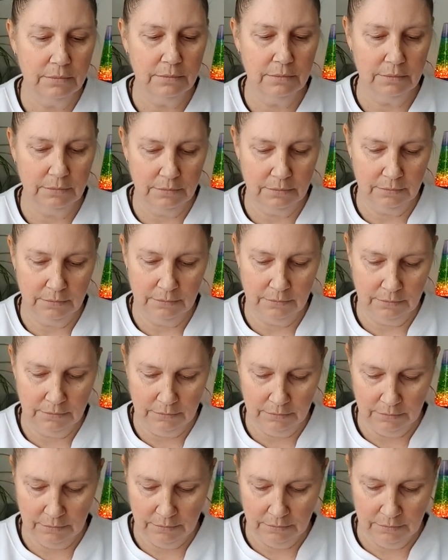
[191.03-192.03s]

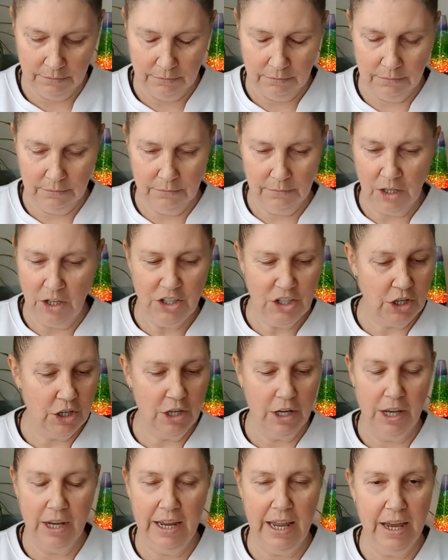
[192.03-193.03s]
I
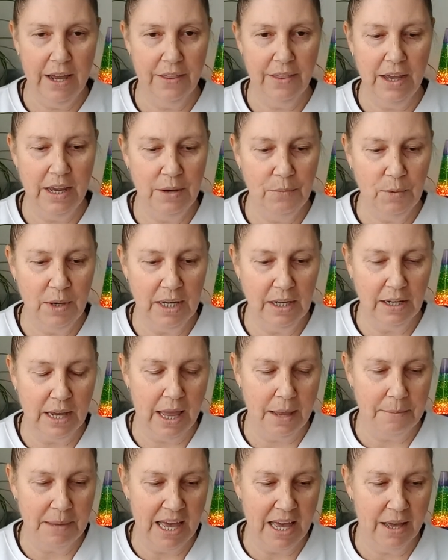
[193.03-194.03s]
don't like how they went
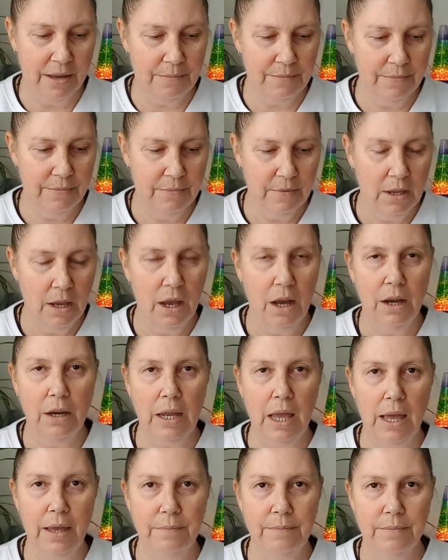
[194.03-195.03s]
came out.
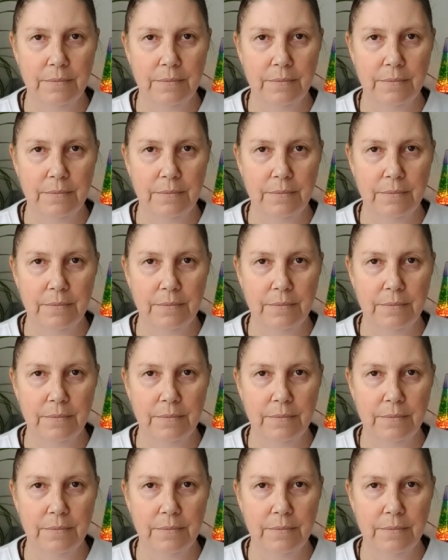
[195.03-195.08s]
Okay,